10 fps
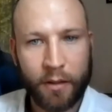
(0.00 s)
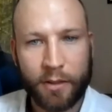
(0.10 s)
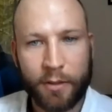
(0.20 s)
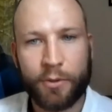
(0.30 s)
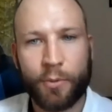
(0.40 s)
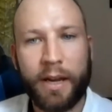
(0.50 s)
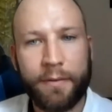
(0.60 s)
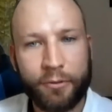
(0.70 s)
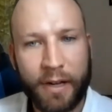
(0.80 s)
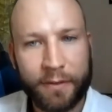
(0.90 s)
So as the
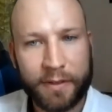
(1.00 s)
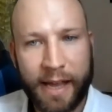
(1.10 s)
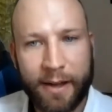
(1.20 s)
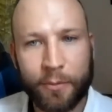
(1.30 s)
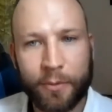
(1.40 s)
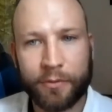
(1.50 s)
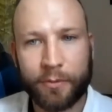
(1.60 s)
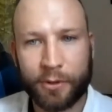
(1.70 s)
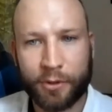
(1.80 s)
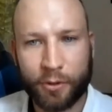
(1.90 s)
wave travels outwards
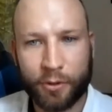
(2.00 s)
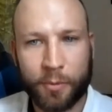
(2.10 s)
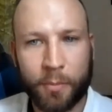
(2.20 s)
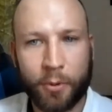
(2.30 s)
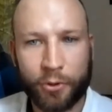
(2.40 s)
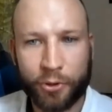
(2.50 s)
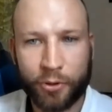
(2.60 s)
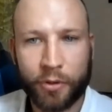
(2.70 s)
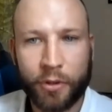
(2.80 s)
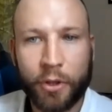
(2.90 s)
from the source, a
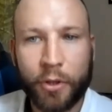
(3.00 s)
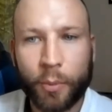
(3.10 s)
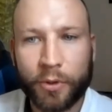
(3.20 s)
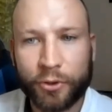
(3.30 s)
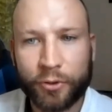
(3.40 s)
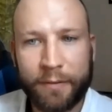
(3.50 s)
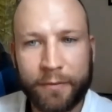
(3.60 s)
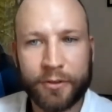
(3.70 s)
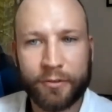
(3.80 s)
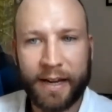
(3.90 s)
portion will
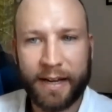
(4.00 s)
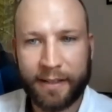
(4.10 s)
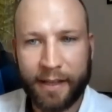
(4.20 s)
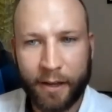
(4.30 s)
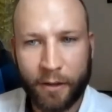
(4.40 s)
travel directly